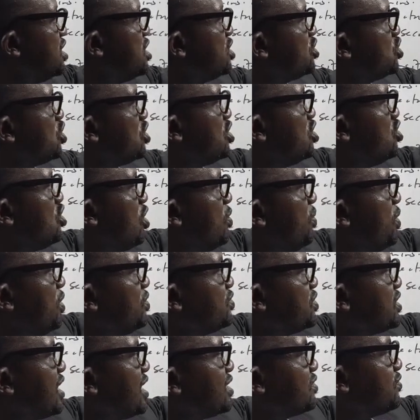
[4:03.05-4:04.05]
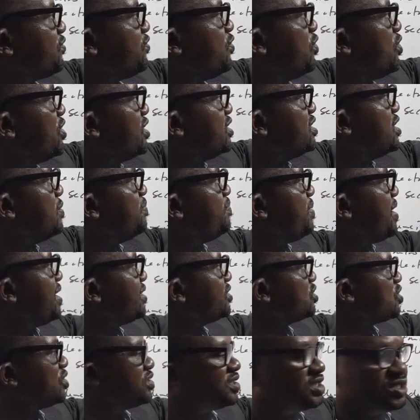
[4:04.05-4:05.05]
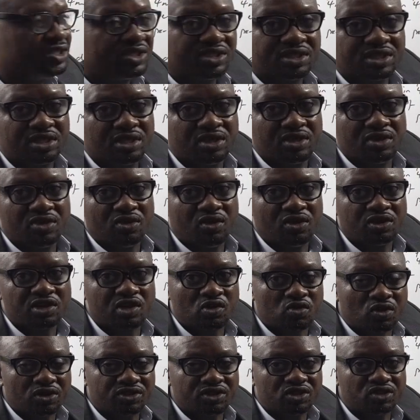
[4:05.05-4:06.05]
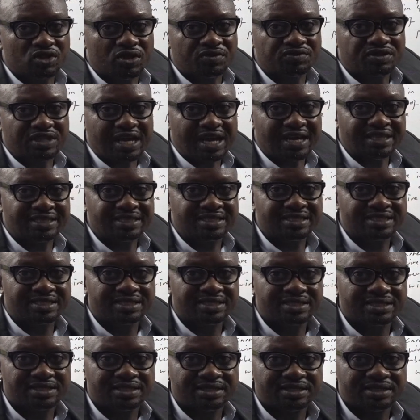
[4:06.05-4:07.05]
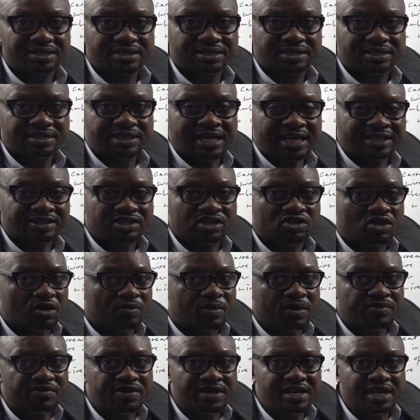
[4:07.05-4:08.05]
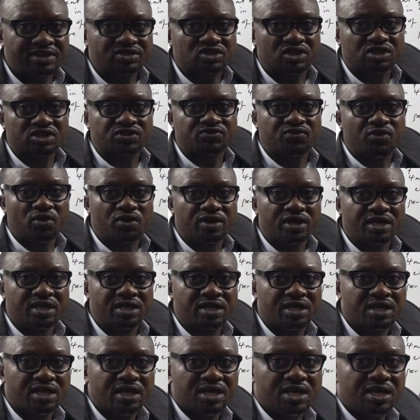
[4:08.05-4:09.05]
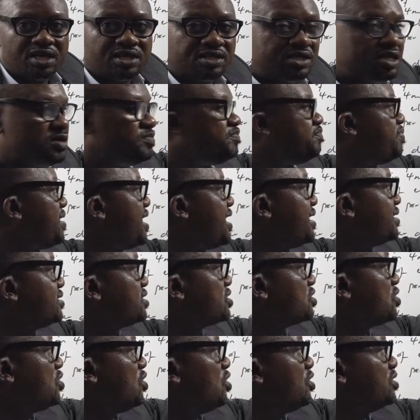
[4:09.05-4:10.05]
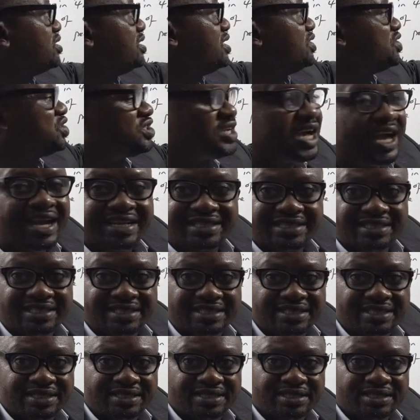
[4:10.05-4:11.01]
So the number of charge flowing depends on the quantity of charge. That's the number of electrons flowing. Depends on the charge.